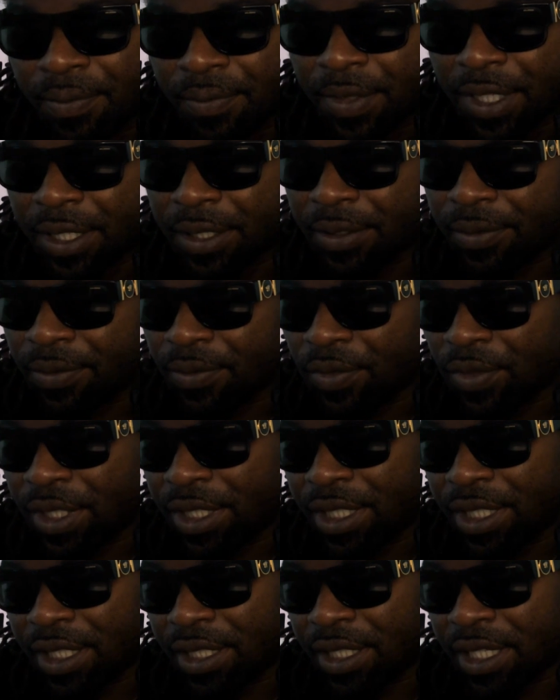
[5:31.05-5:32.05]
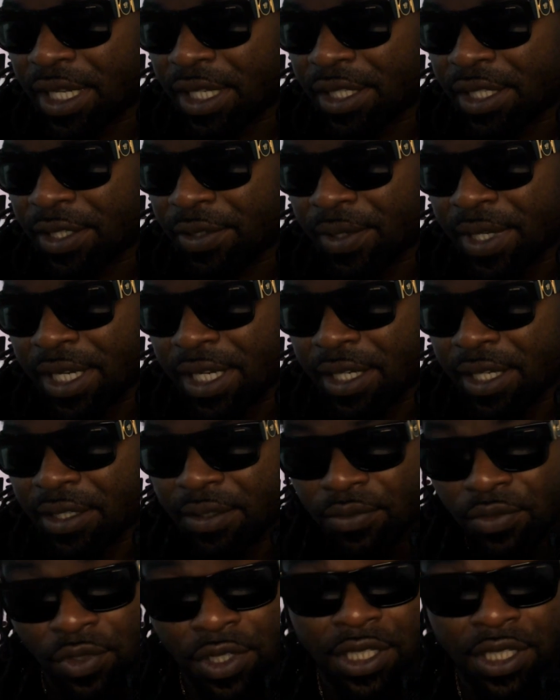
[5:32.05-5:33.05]
But we see Sexyy Red,
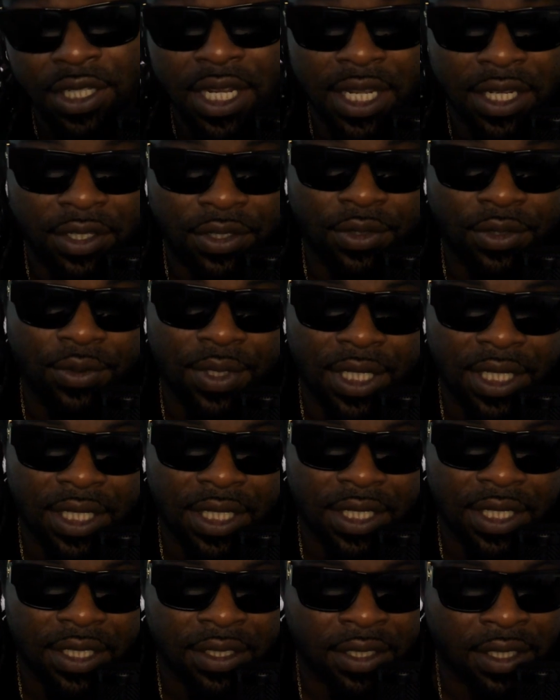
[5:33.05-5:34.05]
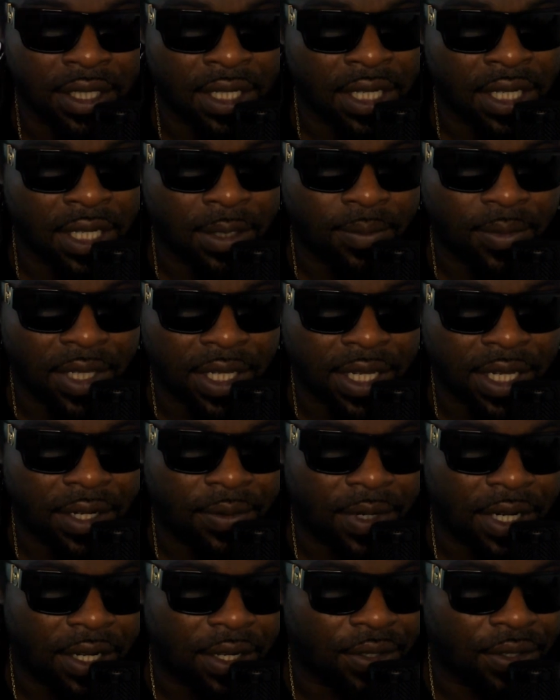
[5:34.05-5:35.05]
which got two kids, play
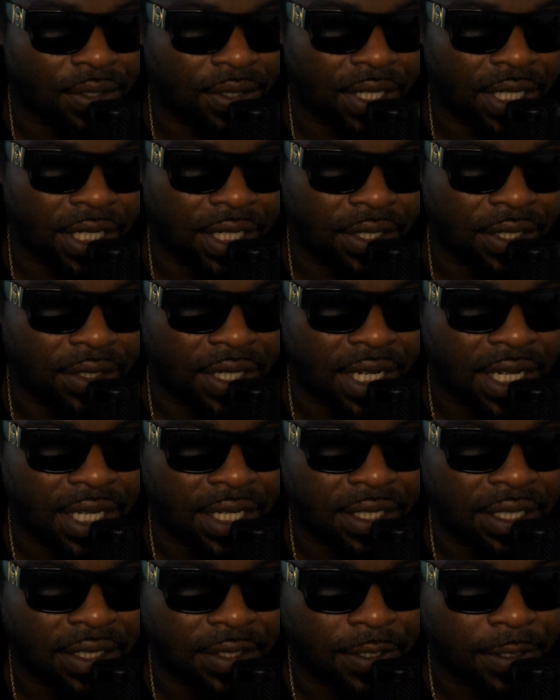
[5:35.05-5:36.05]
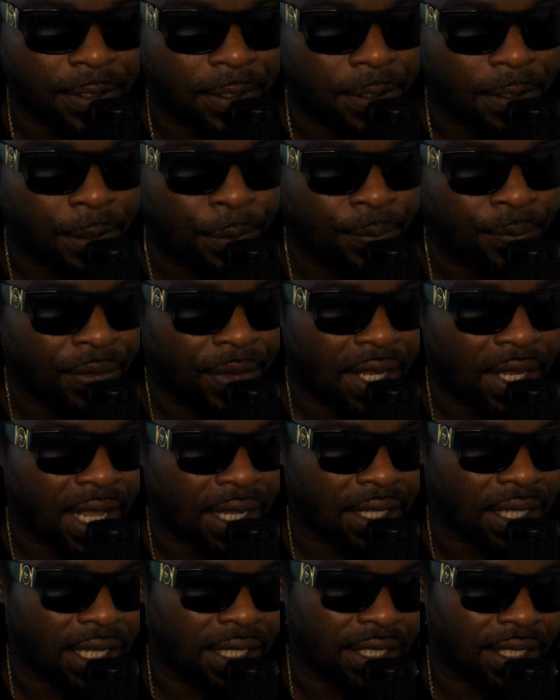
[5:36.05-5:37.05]
around on the internet, you know,
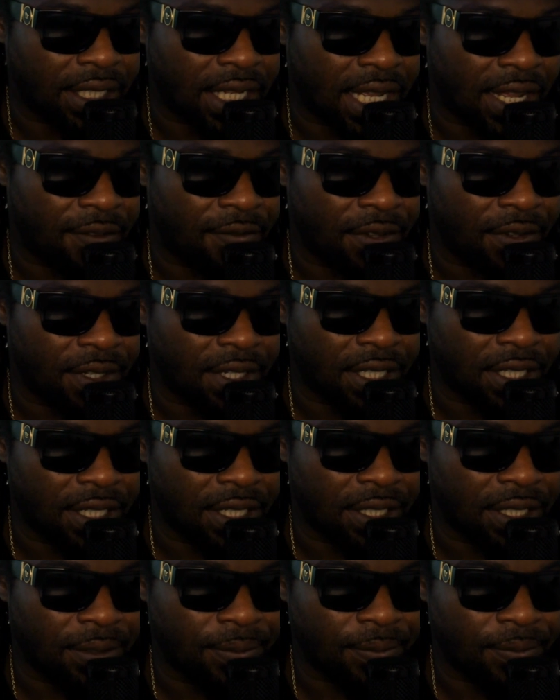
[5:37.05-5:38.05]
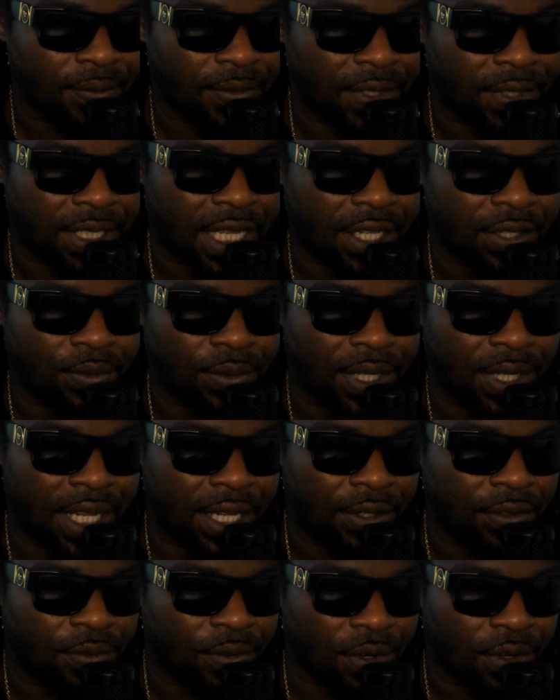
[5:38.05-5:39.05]
act like she having uh, sex with
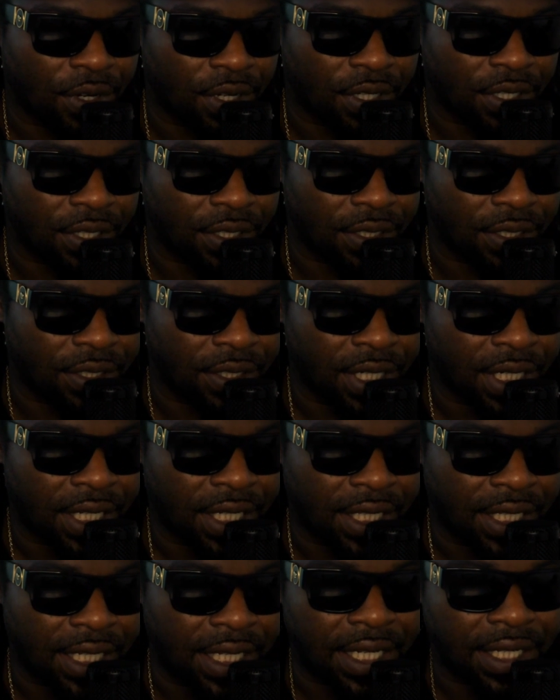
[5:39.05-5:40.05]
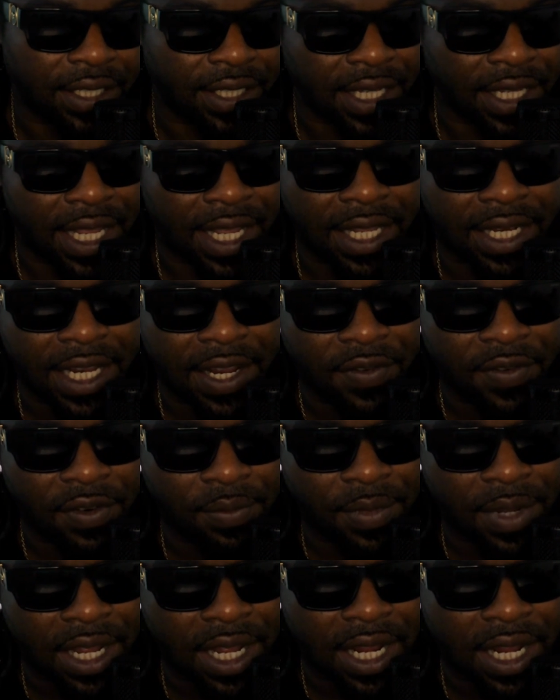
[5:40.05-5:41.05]
Adin Ross, then saying, never
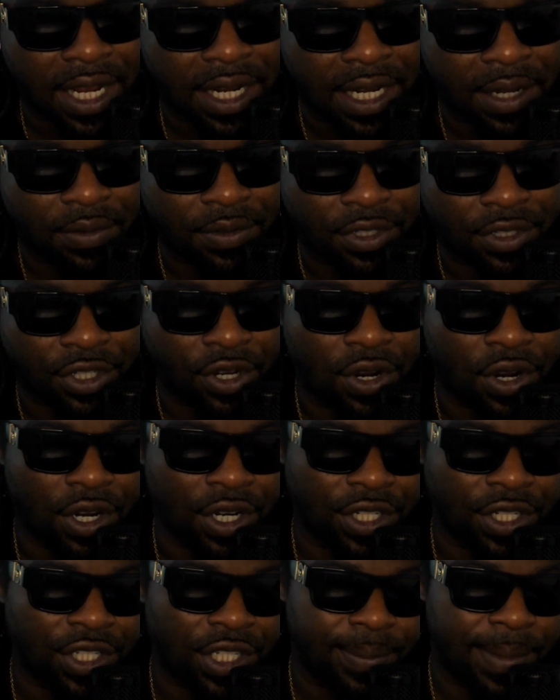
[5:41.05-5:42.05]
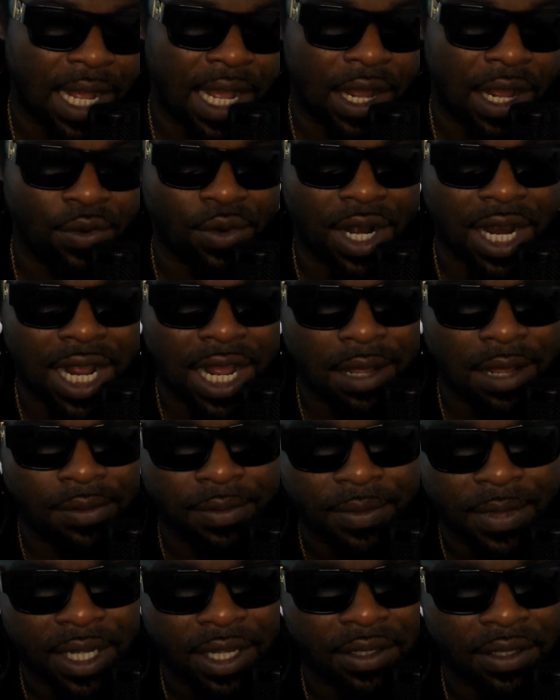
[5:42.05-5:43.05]
mind, I'll charge them, I'll rob
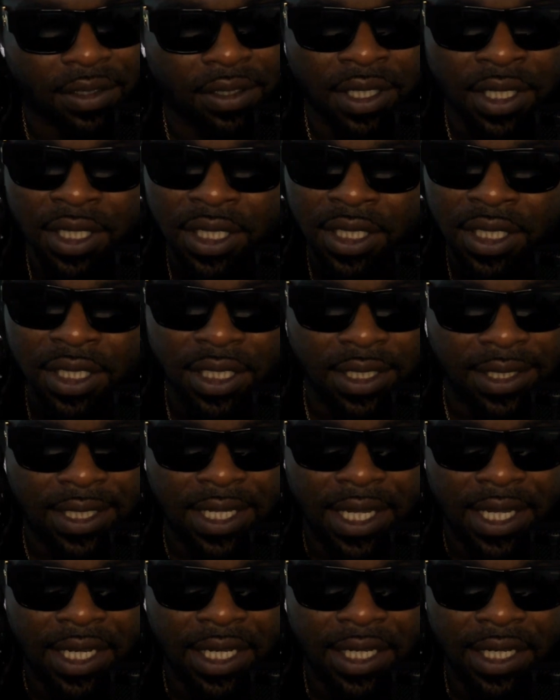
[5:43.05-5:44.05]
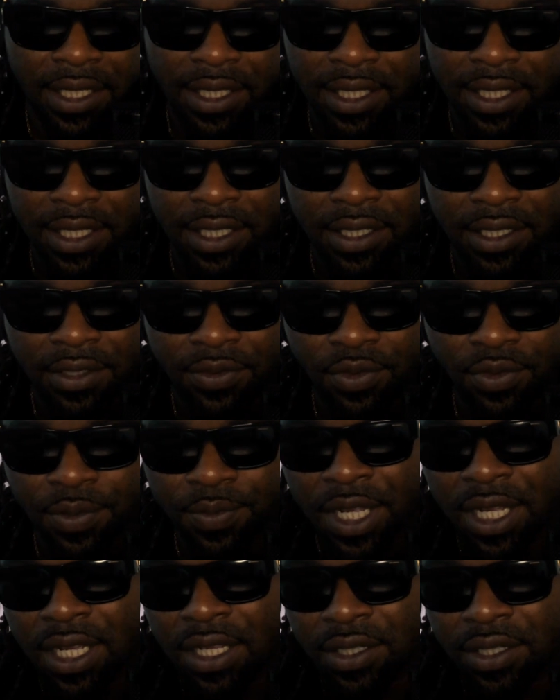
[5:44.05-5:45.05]
them, I'll. She's saying anything. This
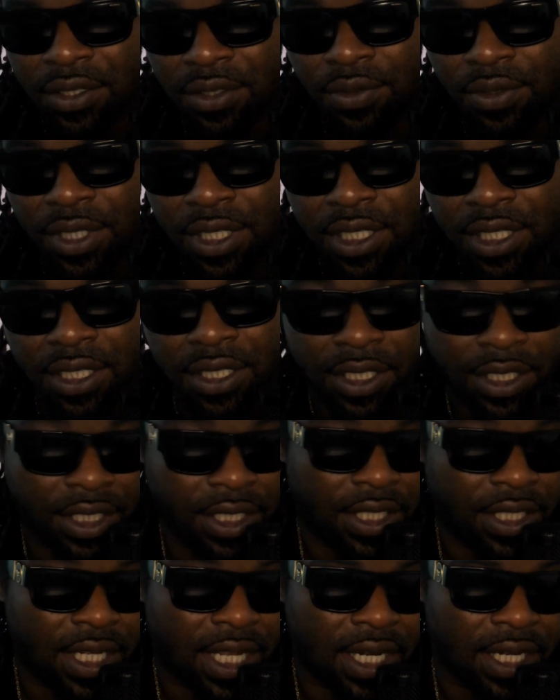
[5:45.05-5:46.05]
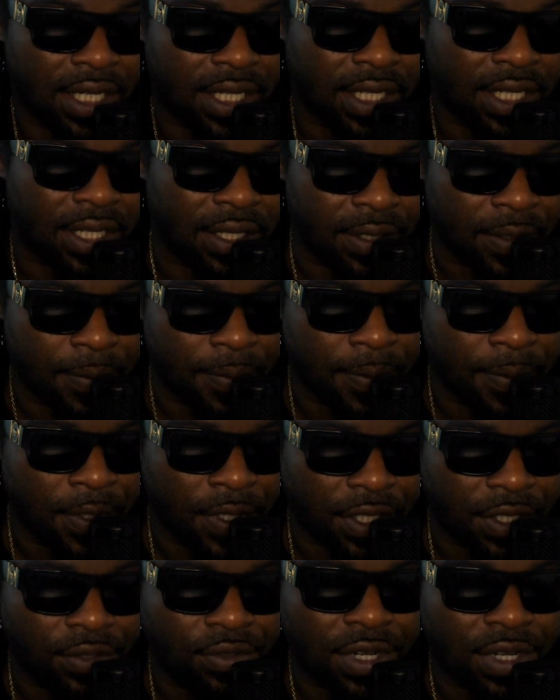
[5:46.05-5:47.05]
woman has two kids. She just had a kid,
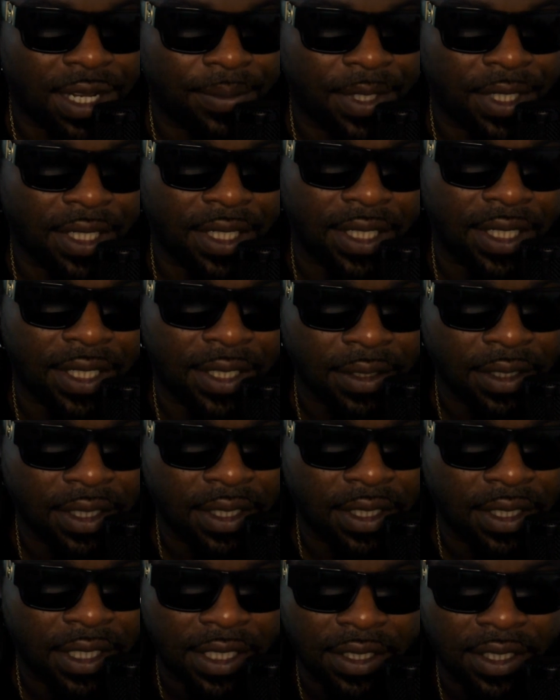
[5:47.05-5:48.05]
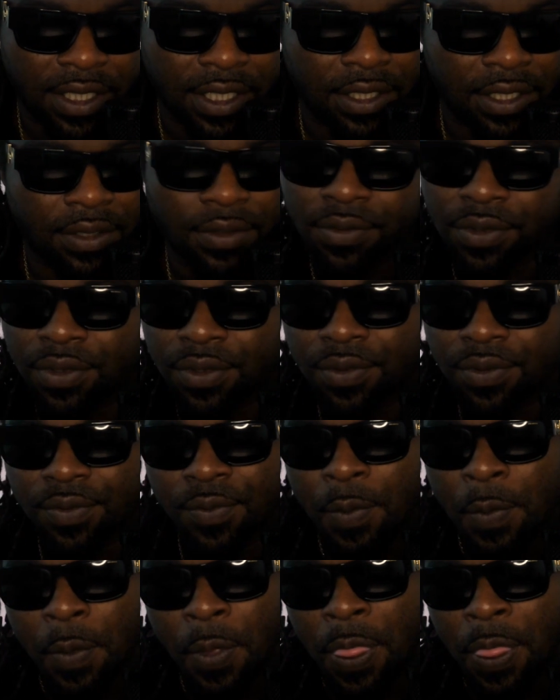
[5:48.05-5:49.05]
just dropped a kid, and still won't
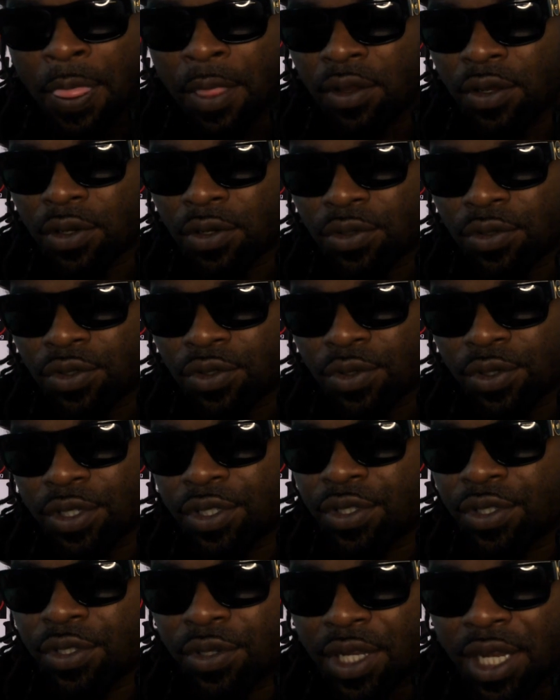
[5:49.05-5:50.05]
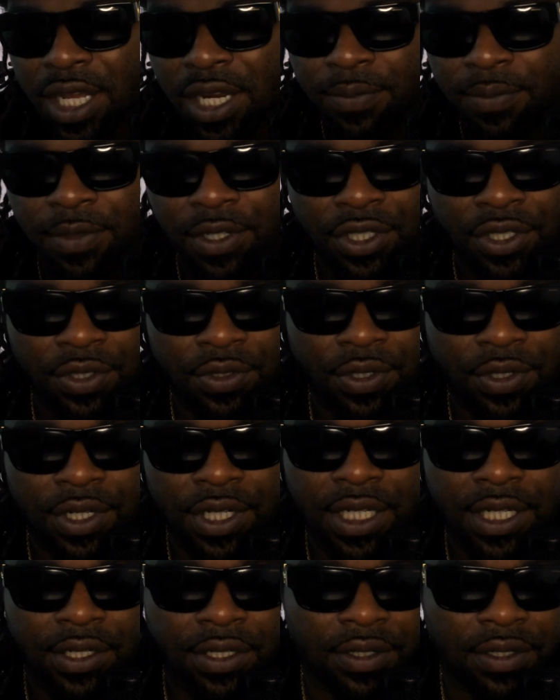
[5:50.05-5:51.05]
go towards no kind of
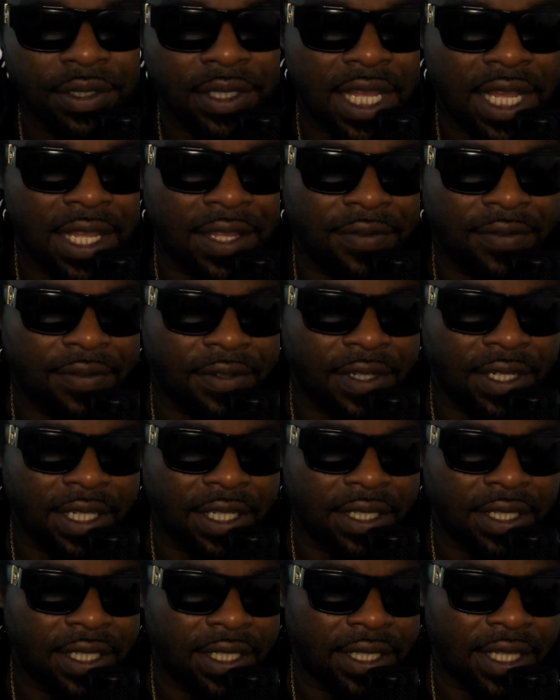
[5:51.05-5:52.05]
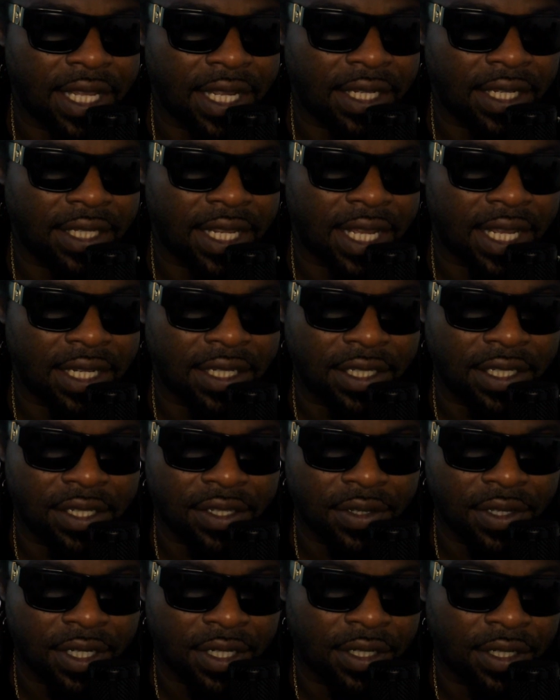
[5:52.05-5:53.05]
maturity in her life or anything like that. Just
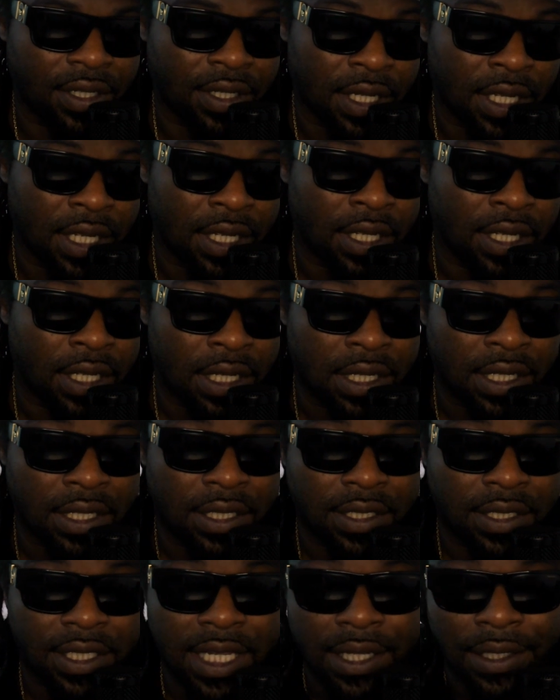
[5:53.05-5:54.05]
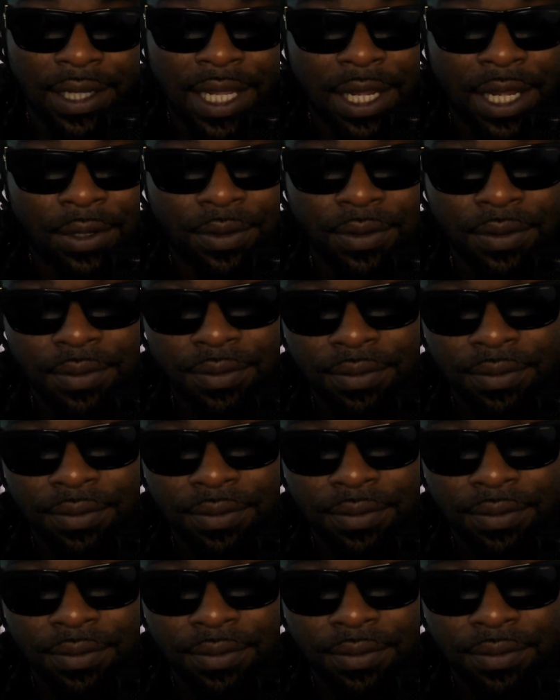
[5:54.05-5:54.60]
gonna sell out.